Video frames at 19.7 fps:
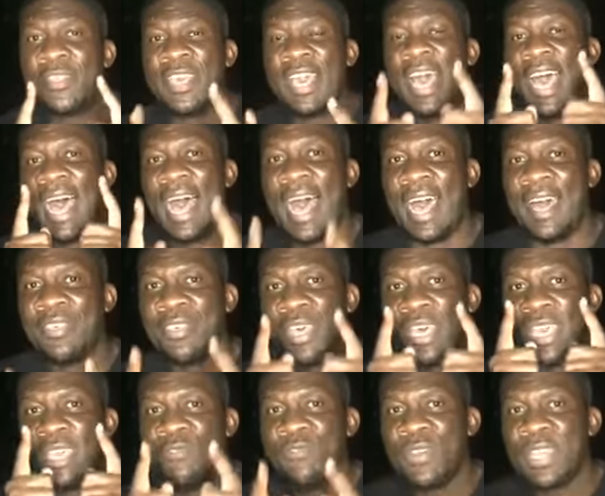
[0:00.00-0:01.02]
There are
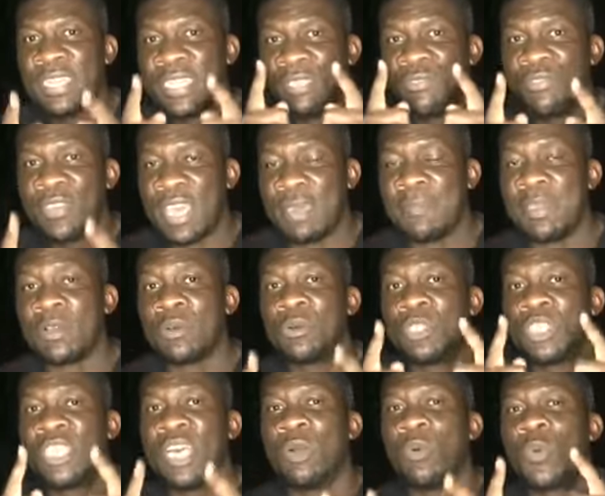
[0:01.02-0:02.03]
other effective
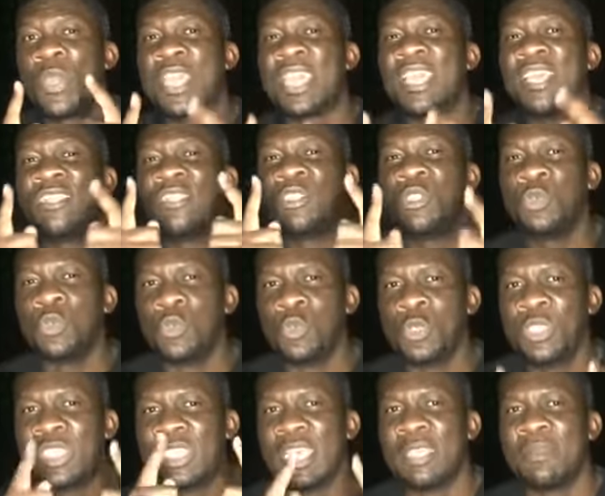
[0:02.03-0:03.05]
chemicals that we can
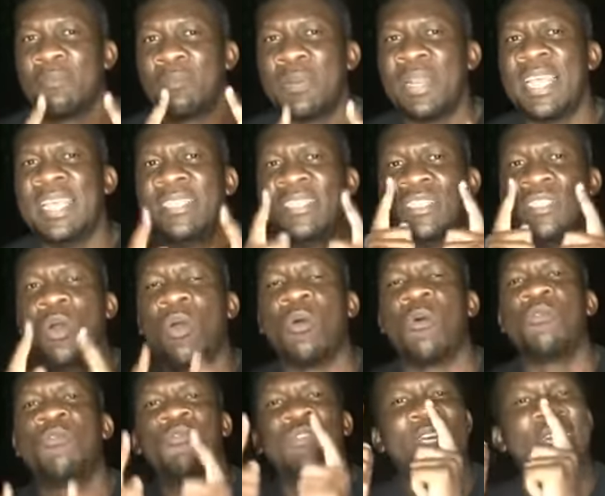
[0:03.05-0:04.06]
use in place
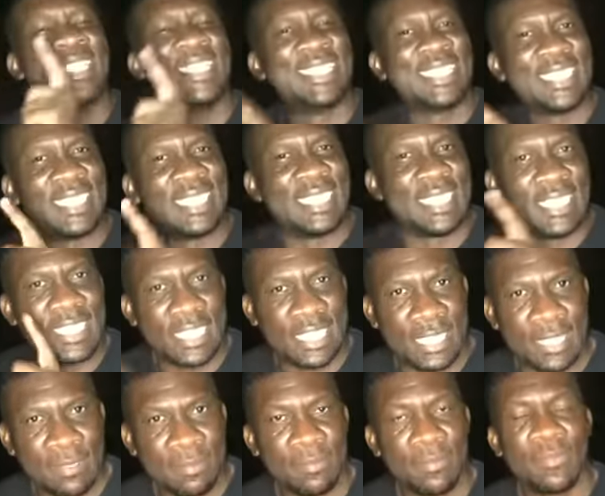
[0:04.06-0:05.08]
of
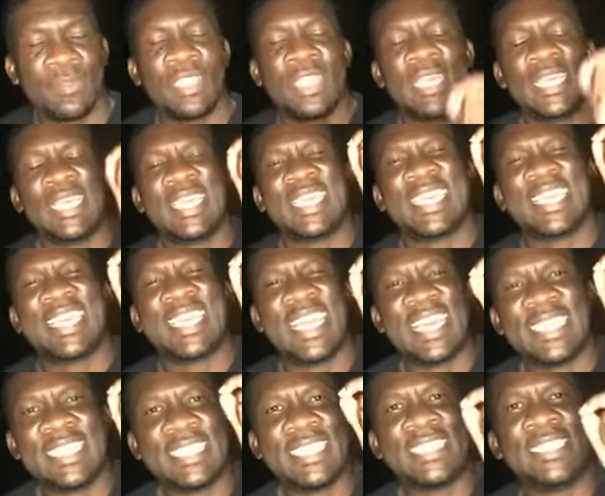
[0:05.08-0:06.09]
DDT.
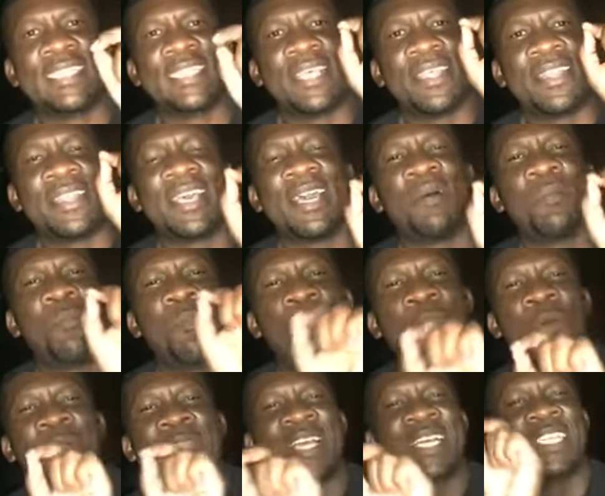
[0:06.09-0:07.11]
Yes, they are
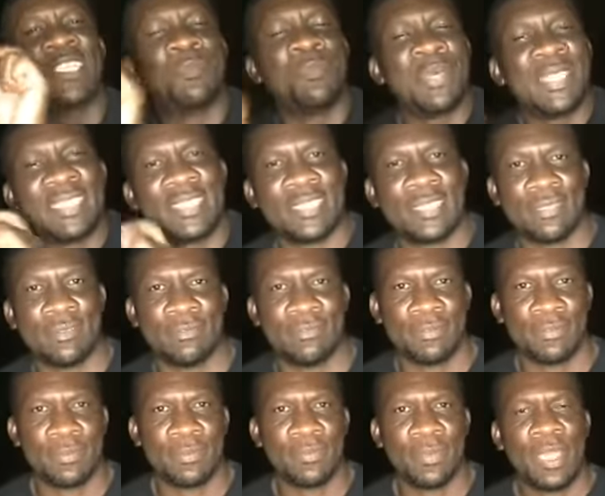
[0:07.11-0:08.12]
more expensive,
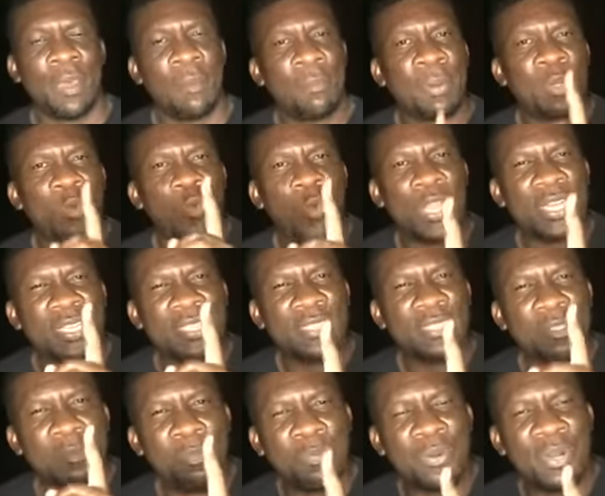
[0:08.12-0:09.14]
but what
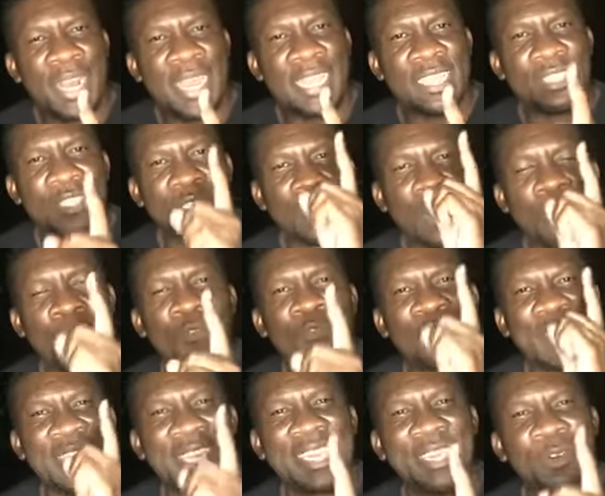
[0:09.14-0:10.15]
is the price of
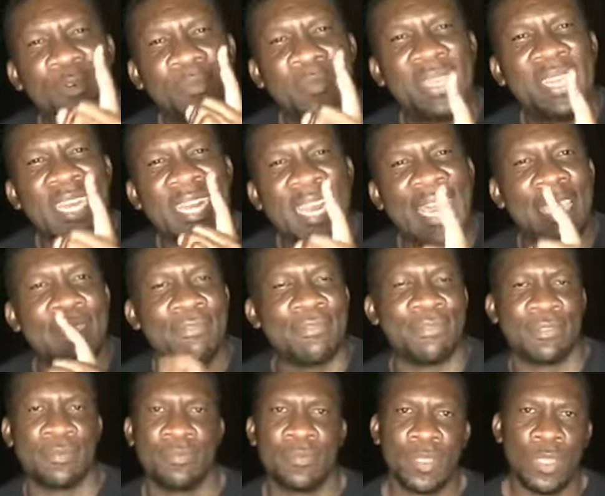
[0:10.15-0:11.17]
a human life?
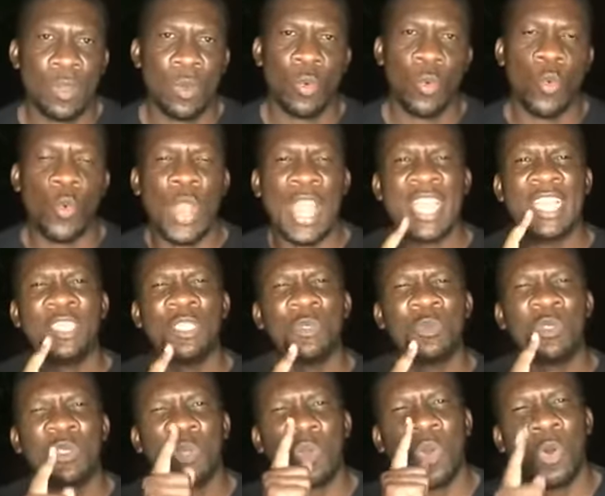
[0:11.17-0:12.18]
Why
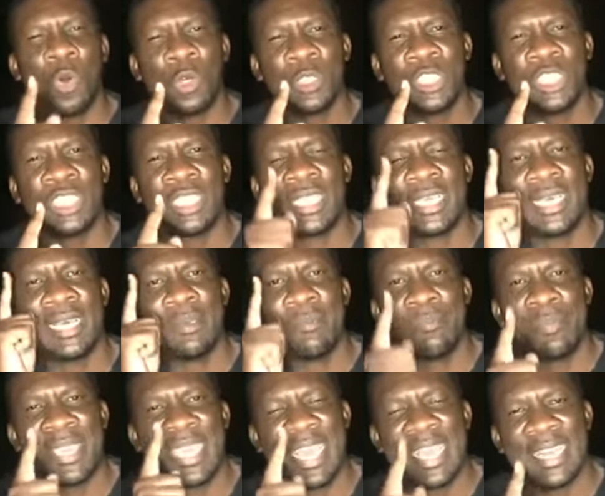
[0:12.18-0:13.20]
should cost
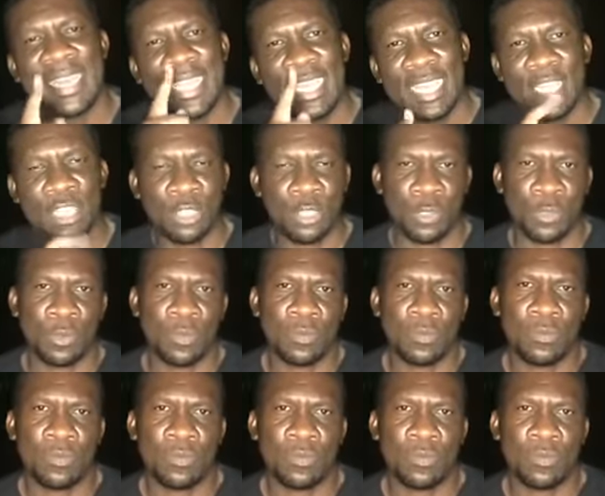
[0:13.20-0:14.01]
be an issue?